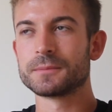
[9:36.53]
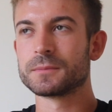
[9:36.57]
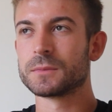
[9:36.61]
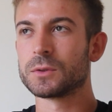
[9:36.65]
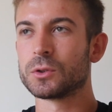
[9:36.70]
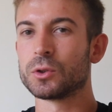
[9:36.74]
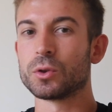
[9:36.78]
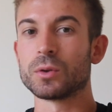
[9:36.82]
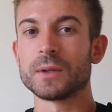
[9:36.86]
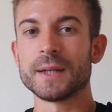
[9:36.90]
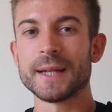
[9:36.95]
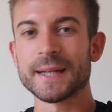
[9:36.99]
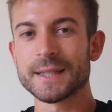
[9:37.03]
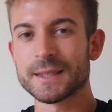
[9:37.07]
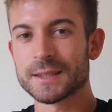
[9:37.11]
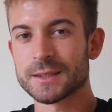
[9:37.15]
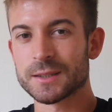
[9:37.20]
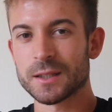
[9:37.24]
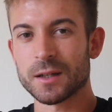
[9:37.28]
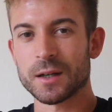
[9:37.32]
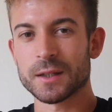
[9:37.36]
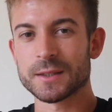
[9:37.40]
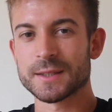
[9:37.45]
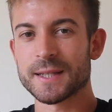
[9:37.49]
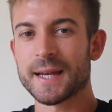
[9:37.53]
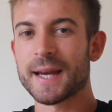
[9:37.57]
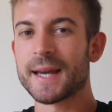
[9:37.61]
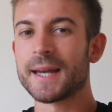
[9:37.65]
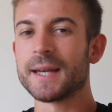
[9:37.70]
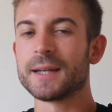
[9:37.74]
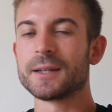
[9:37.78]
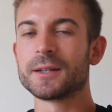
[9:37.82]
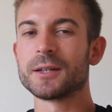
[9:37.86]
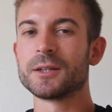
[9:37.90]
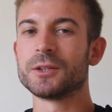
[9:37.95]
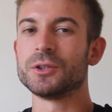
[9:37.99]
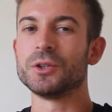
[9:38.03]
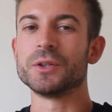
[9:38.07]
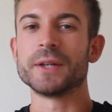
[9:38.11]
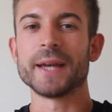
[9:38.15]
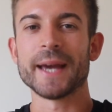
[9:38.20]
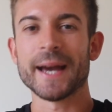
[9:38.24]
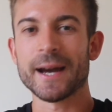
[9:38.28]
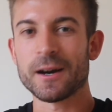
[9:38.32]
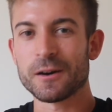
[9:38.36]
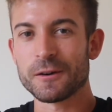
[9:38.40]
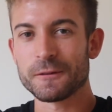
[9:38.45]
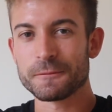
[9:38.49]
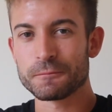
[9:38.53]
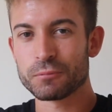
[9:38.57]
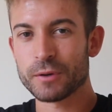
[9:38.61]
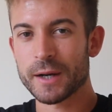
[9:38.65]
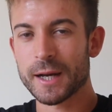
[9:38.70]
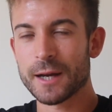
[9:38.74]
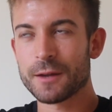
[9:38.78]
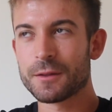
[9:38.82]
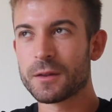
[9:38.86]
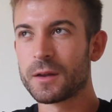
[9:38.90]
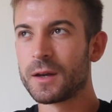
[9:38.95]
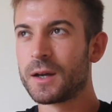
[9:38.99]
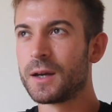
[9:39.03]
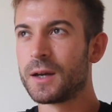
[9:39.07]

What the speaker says: Your legs start to ache, you get out of breath.